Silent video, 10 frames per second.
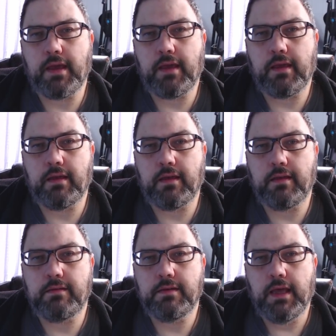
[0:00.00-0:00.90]

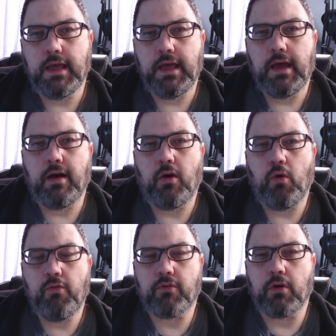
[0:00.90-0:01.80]
And
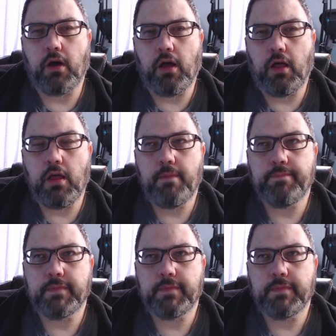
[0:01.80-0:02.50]
overall,